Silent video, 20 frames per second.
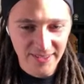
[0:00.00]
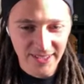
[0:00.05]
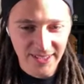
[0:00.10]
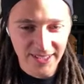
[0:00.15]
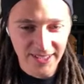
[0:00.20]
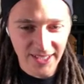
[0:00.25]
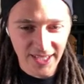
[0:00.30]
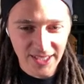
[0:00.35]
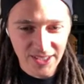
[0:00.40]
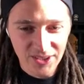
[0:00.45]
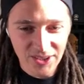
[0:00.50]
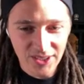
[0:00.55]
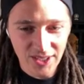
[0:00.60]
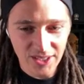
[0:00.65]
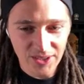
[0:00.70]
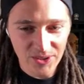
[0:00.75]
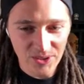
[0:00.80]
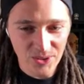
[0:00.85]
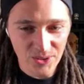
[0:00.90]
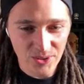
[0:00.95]
engaging
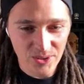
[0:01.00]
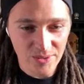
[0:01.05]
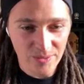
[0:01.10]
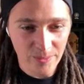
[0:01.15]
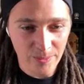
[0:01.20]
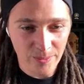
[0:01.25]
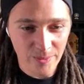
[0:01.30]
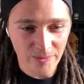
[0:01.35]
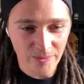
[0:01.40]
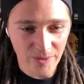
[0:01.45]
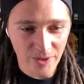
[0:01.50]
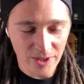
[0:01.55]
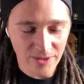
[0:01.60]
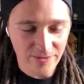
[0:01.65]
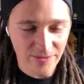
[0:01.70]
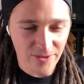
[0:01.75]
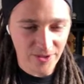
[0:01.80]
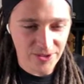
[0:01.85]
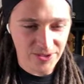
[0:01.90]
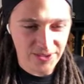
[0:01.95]
our students from the very
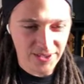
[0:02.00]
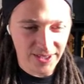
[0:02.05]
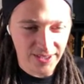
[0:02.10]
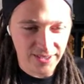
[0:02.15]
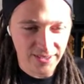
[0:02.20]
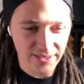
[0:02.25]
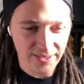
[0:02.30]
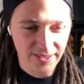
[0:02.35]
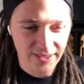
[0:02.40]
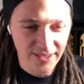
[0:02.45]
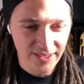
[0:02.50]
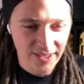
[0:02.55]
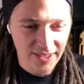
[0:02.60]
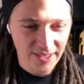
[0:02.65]
first second.